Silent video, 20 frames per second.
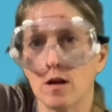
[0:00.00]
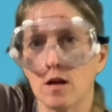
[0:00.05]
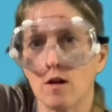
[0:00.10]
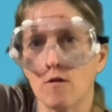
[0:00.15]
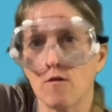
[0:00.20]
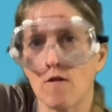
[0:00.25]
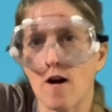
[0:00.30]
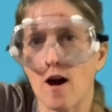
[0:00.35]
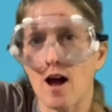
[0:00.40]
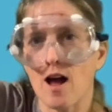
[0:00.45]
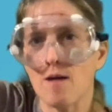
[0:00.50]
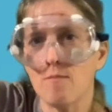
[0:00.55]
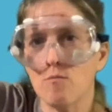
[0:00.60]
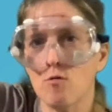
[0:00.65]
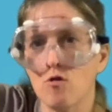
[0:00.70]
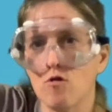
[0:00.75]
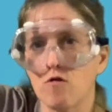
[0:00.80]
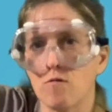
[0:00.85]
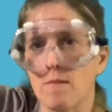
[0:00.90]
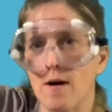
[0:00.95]
If I
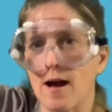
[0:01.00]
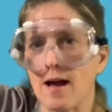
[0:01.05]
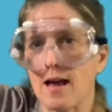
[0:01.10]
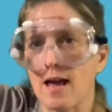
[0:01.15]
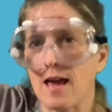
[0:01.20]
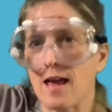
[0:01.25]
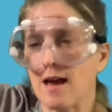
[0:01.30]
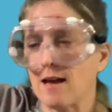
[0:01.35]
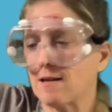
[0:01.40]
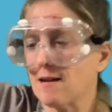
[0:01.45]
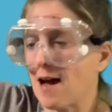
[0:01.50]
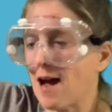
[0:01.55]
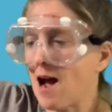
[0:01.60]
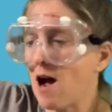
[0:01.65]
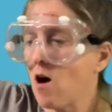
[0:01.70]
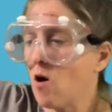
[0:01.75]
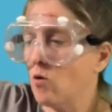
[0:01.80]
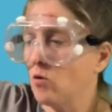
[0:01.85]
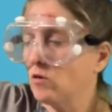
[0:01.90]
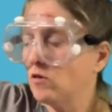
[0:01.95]
move my hand
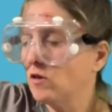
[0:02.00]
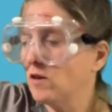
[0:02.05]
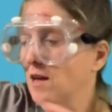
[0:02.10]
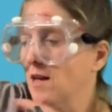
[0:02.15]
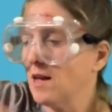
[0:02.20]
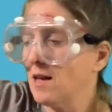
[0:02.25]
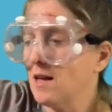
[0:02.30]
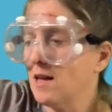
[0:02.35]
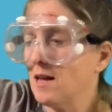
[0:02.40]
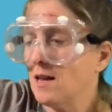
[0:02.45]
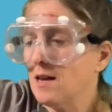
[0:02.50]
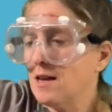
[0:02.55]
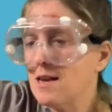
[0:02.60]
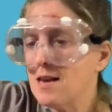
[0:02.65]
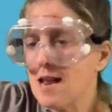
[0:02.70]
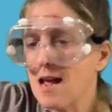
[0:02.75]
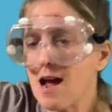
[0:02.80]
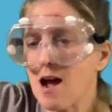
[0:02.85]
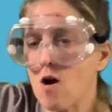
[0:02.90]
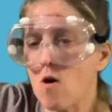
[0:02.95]
out,
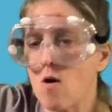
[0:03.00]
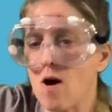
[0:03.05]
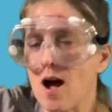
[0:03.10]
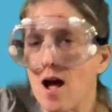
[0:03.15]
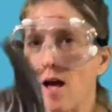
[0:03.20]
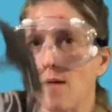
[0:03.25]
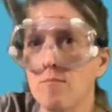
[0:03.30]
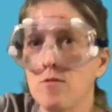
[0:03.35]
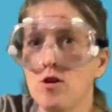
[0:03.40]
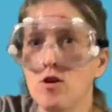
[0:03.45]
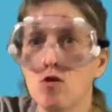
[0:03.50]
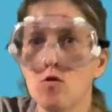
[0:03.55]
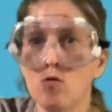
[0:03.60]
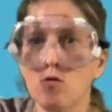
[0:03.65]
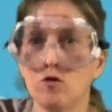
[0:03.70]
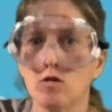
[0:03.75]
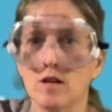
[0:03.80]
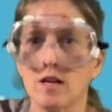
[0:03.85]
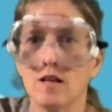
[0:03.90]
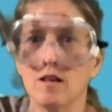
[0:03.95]
now I'm
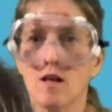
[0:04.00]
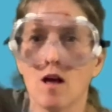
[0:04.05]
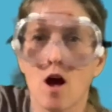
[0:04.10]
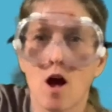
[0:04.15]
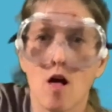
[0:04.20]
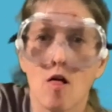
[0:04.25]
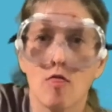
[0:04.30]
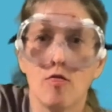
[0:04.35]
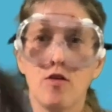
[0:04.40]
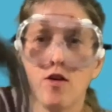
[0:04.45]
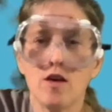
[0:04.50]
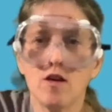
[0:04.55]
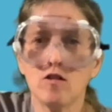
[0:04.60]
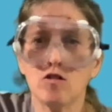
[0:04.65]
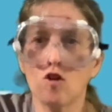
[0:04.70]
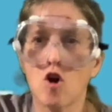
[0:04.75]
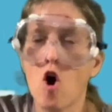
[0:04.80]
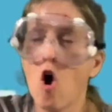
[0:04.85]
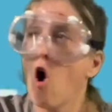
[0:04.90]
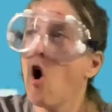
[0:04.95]
using
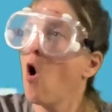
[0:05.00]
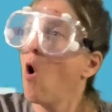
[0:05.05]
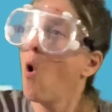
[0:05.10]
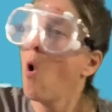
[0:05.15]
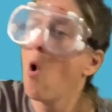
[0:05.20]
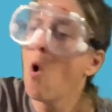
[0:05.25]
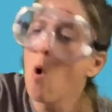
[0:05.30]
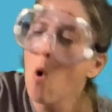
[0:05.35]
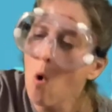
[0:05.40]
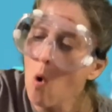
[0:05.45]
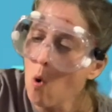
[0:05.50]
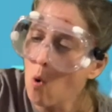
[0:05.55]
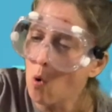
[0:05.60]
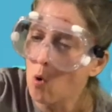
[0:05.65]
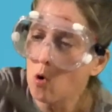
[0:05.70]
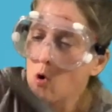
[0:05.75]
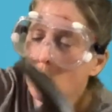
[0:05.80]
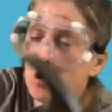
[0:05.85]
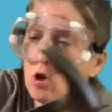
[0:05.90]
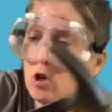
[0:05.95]
this
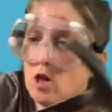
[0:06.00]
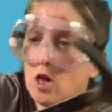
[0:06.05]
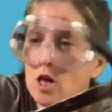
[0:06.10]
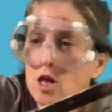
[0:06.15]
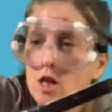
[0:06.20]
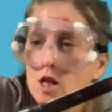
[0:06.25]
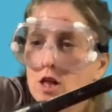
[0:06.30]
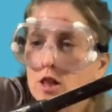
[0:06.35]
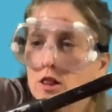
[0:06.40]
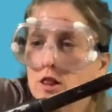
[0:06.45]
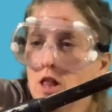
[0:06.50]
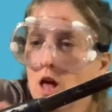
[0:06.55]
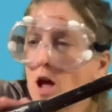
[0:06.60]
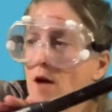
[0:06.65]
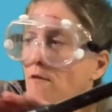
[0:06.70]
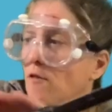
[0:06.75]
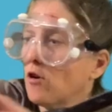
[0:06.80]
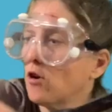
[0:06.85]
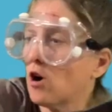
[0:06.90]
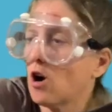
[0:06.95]
whole
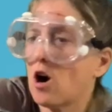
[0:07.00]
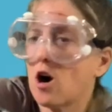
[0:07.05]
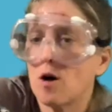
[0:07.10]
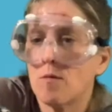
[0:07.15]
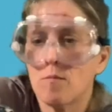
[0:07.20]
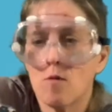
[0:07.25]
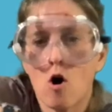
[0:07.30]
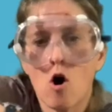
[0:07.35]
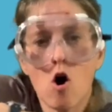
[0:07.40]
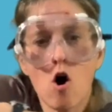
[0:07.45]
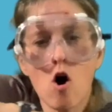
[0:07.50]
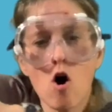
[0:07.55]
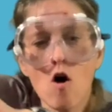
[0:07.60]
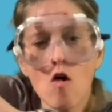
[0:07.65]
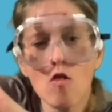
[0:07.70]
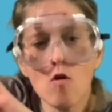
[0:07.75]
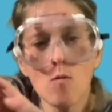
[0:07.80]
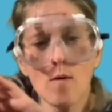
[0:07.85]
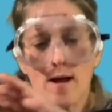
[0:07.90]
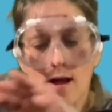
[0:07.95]
lever arm
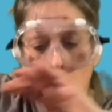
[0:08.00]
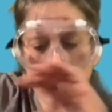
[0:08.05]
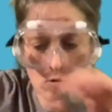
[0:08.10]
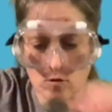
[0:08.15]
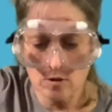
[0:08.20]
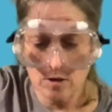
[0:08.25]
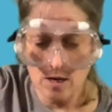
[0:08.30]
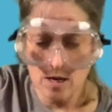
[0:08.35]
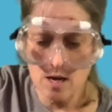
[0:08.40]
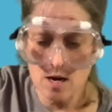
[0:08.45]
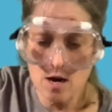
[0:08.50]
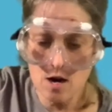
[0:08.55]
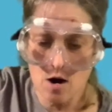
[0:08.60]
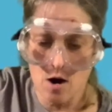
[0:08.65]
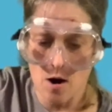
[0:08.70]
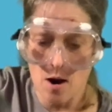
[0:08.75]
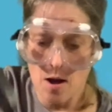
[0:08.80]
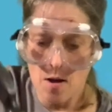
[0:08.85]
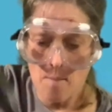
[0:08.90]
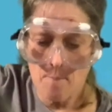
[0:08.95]
all the way out to
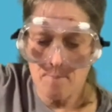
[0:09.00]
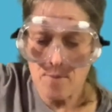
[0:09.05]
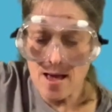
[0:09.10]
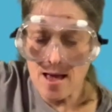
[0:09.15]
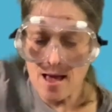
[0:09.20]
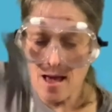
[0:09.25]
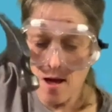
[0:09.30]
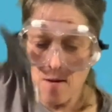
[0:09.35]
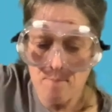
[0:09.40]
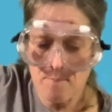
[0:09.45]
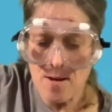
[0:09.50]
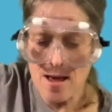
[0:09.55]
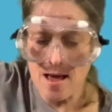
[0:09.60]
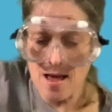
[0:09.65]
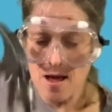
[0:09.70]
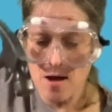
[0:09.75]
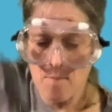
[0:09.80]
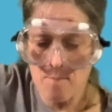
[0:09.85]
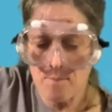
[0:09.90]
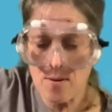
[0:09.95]
here. Bam,
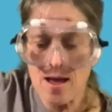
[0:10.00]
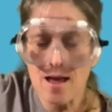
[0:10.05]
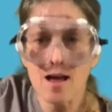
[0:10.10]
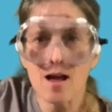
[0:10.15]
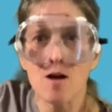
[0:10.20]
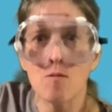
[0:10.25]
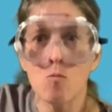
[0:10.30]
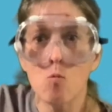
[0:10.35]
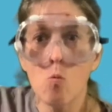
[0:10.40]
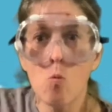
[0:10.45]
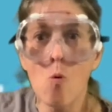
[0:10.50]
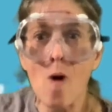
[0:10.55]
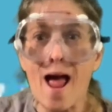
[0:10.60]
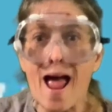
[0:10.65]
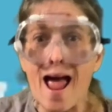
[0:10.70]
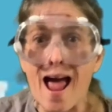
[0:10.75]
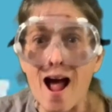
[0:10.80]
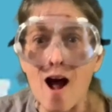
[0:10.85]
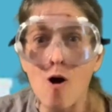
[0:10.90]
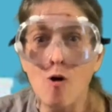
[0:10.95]
bam, bam.
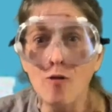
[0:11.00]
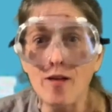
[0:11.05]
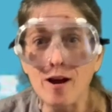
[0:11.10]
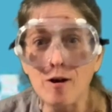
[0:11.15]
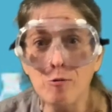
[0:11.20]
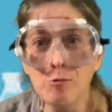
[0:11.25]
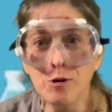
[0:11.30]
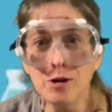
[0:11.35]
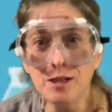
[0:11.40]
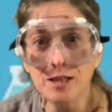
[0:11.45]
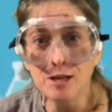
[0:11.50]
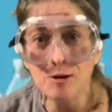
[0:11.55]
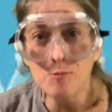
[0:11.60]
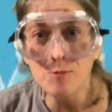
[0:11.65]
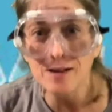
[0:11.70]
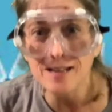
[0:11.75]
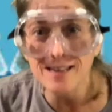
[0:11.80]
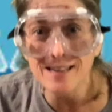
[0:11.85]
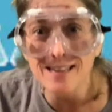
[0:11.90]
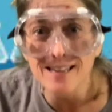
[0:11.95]
Wow, that really
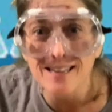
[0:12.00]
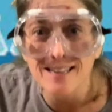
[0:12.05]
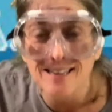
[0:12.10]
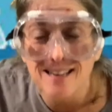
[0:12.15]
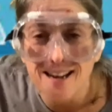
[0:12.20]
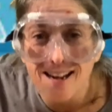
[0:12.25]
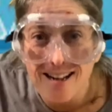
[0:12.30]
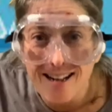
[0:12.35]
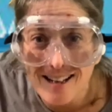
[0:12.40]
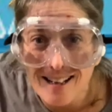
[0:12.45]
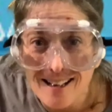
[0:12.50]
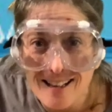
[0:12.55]
went in, huh?